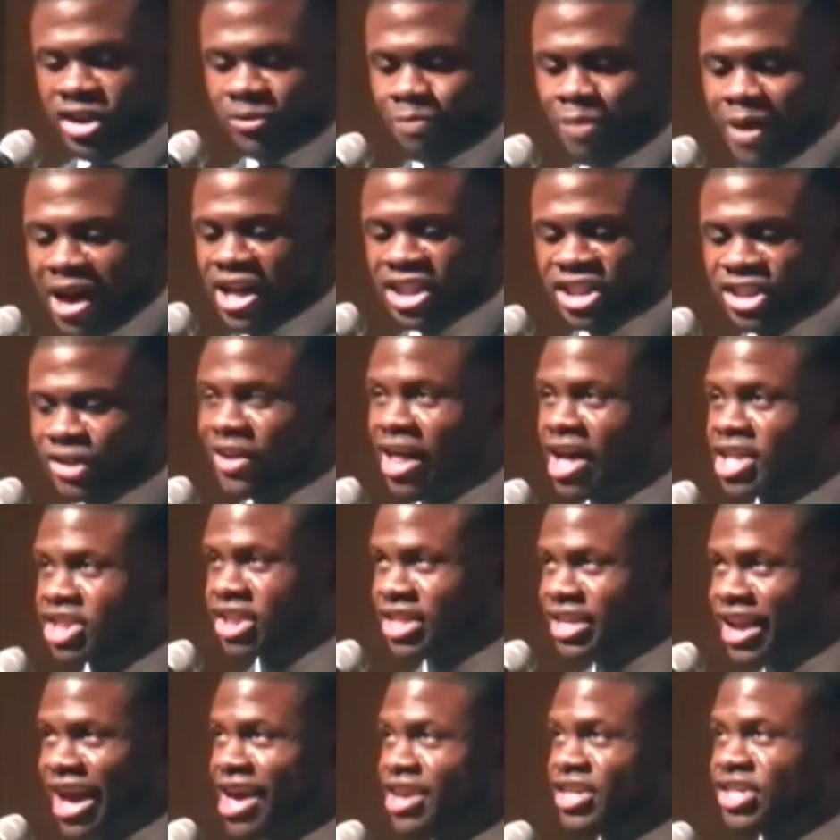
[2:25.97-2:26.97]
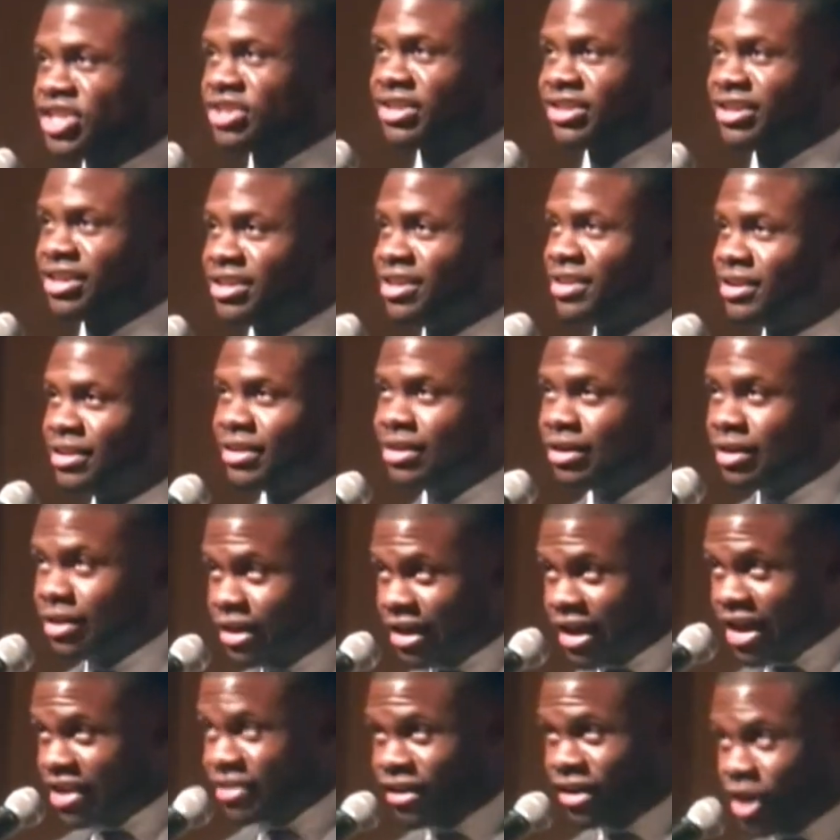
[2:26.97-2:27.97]
Special education
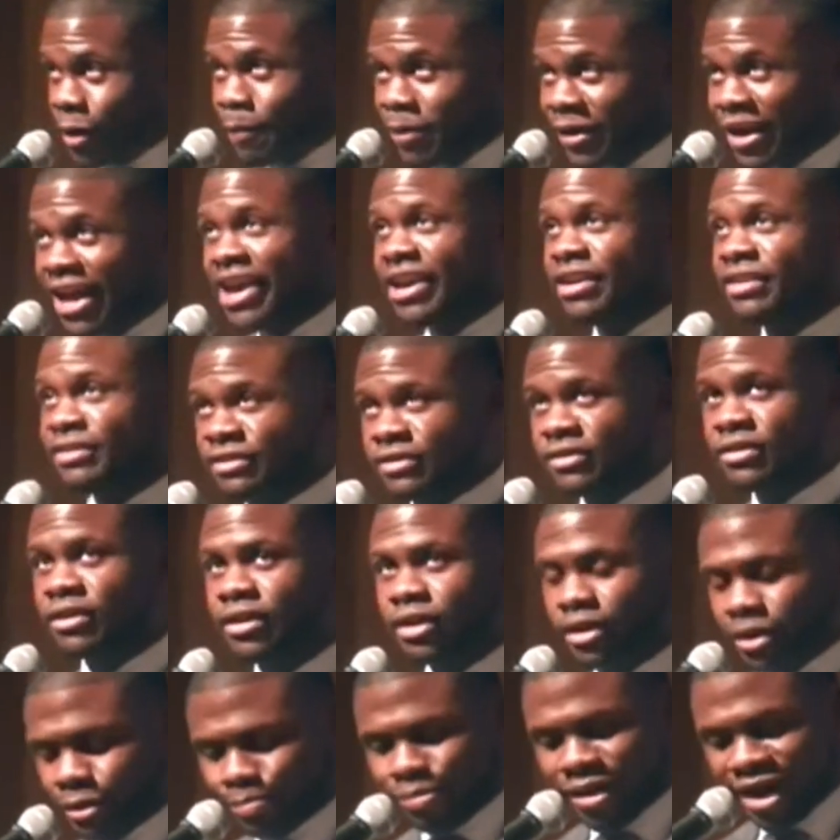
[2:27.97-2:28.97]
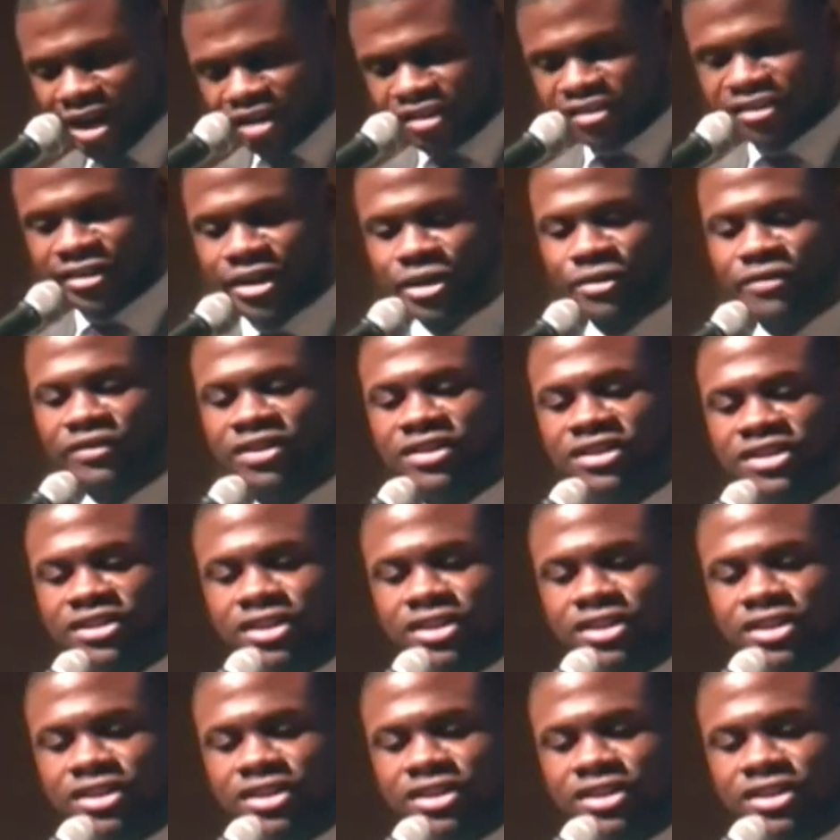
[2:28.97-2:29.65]
isn't a place, but a service.